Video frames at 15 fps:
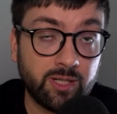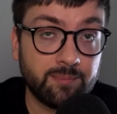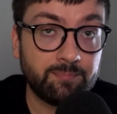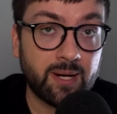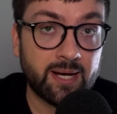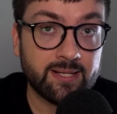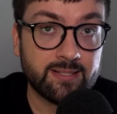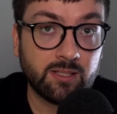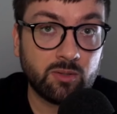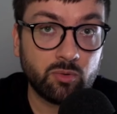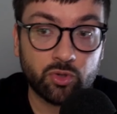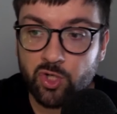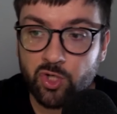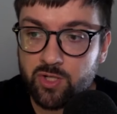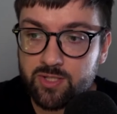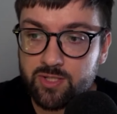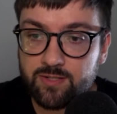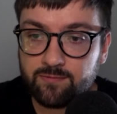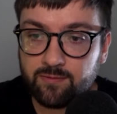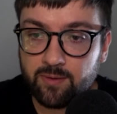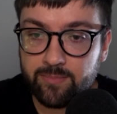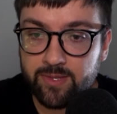buy single shots
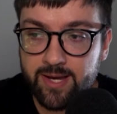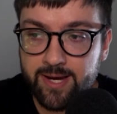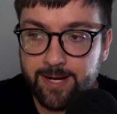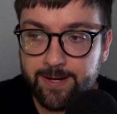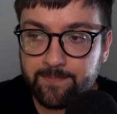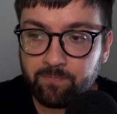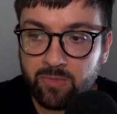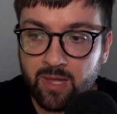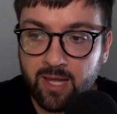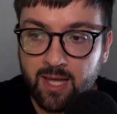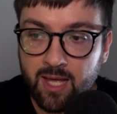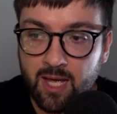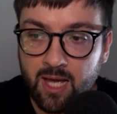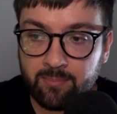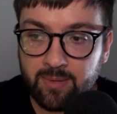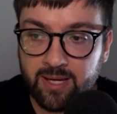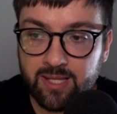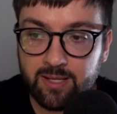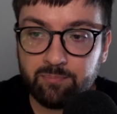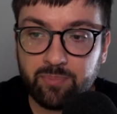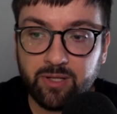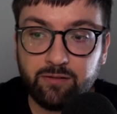from there. And
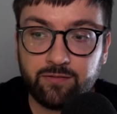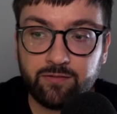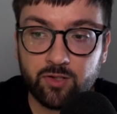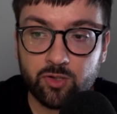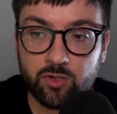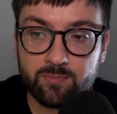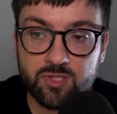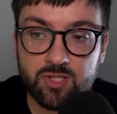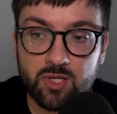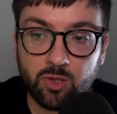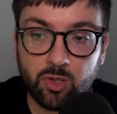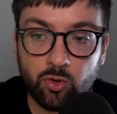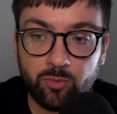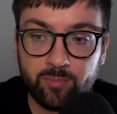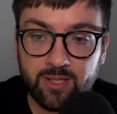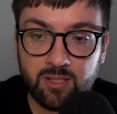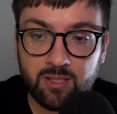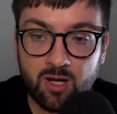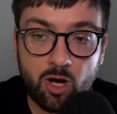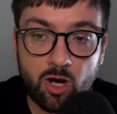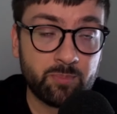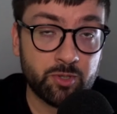then BigFilms Lumen,
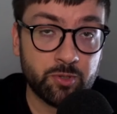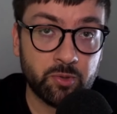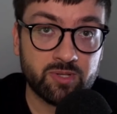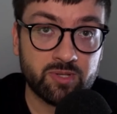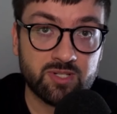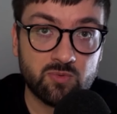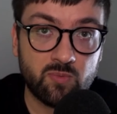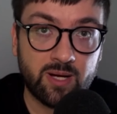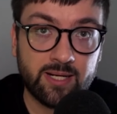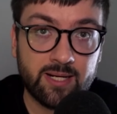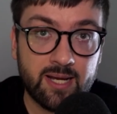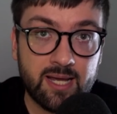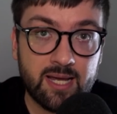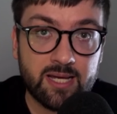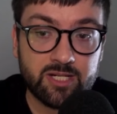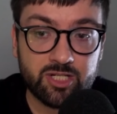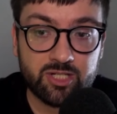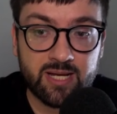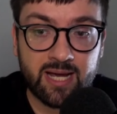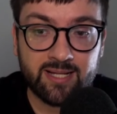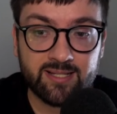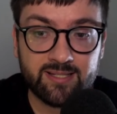optional this one, just
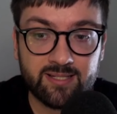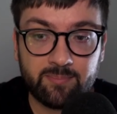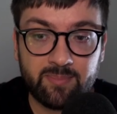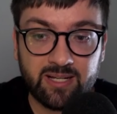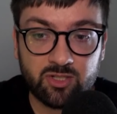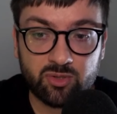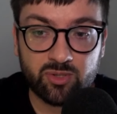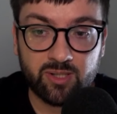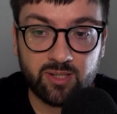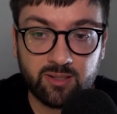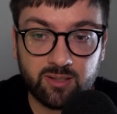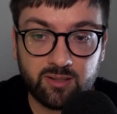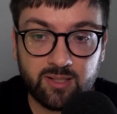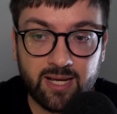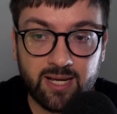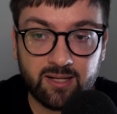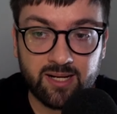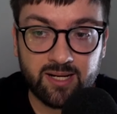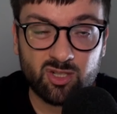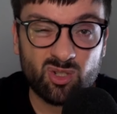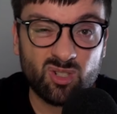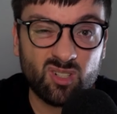to add an
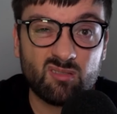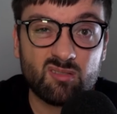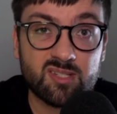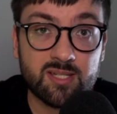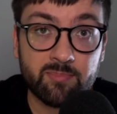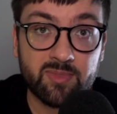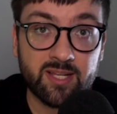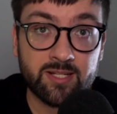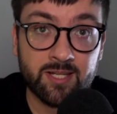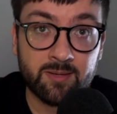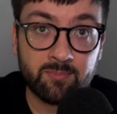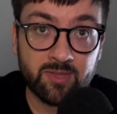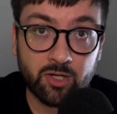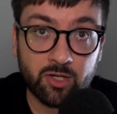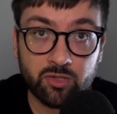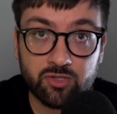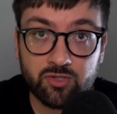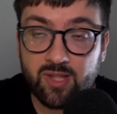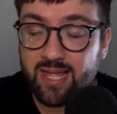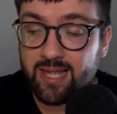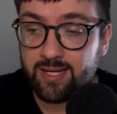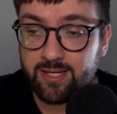extra little something onto
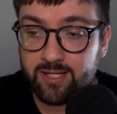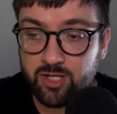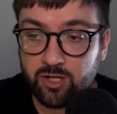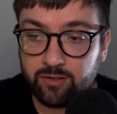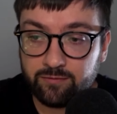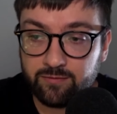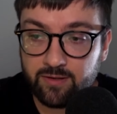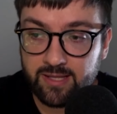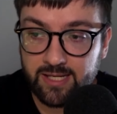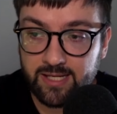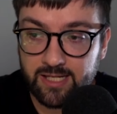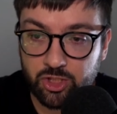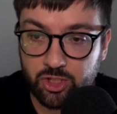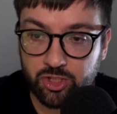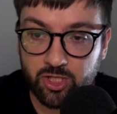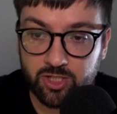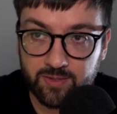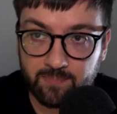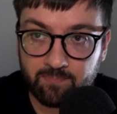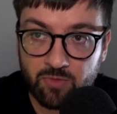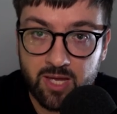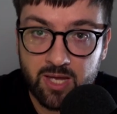the end of the shot.
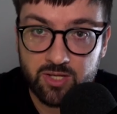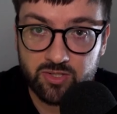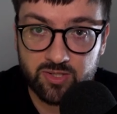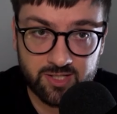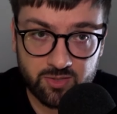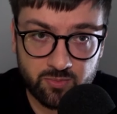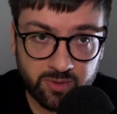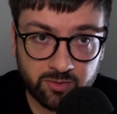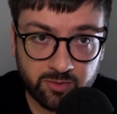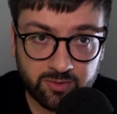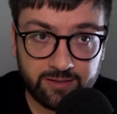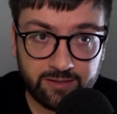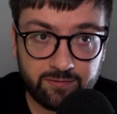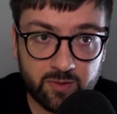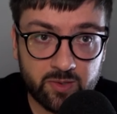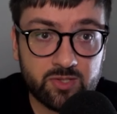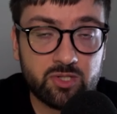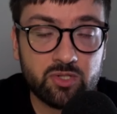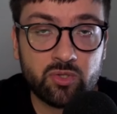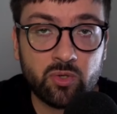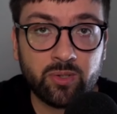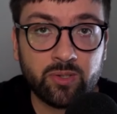So that's what you'll need for this
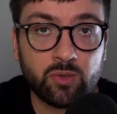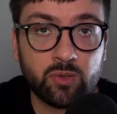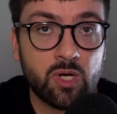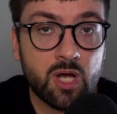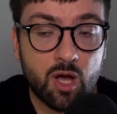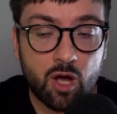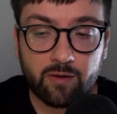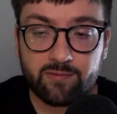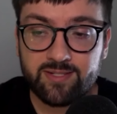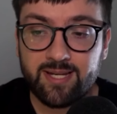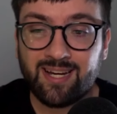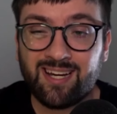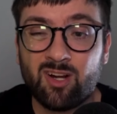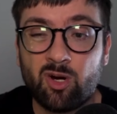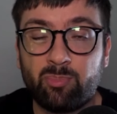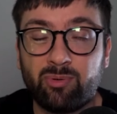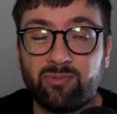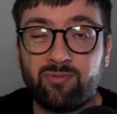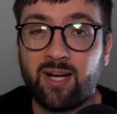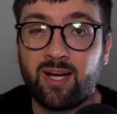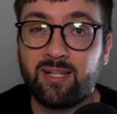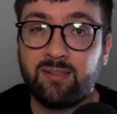tutorial. Obviously, I cannot
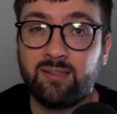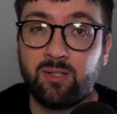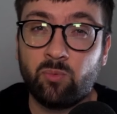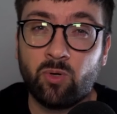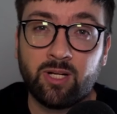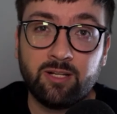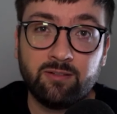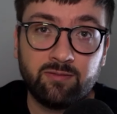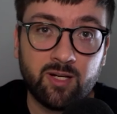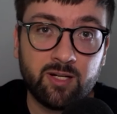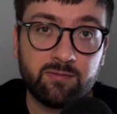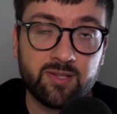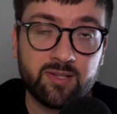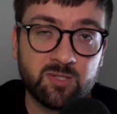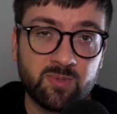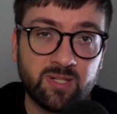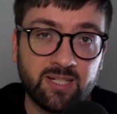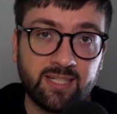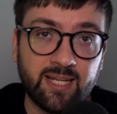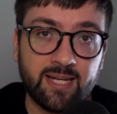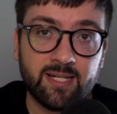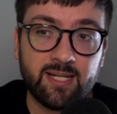provide the working file for this one
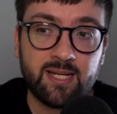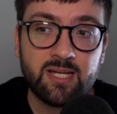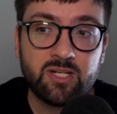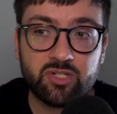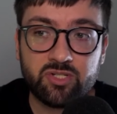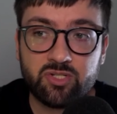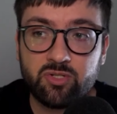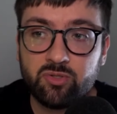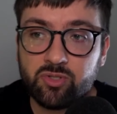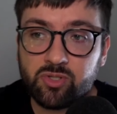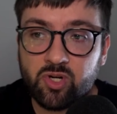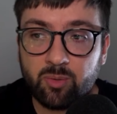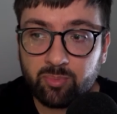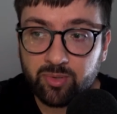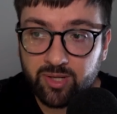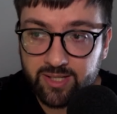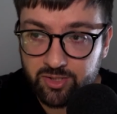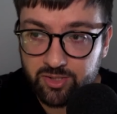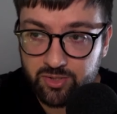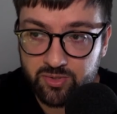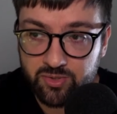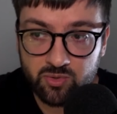again, just due to copyright
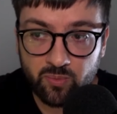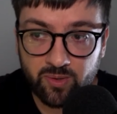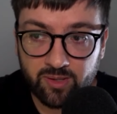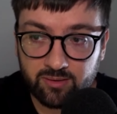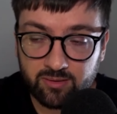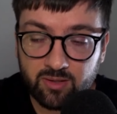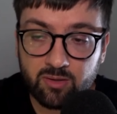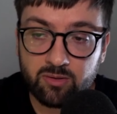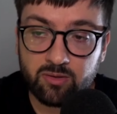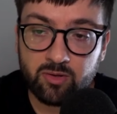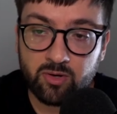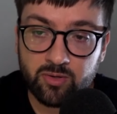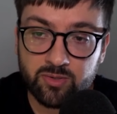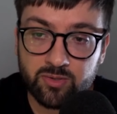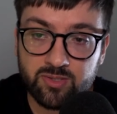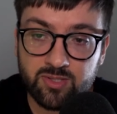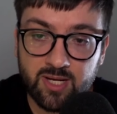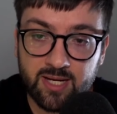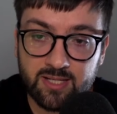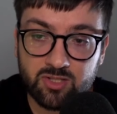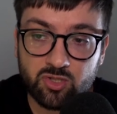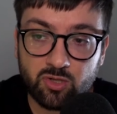issues with those
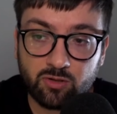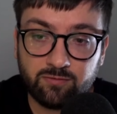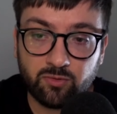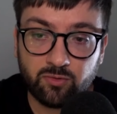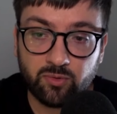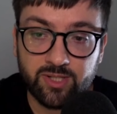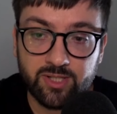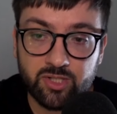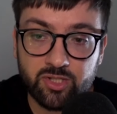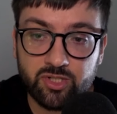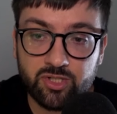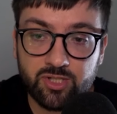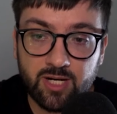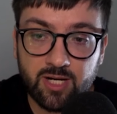stock footage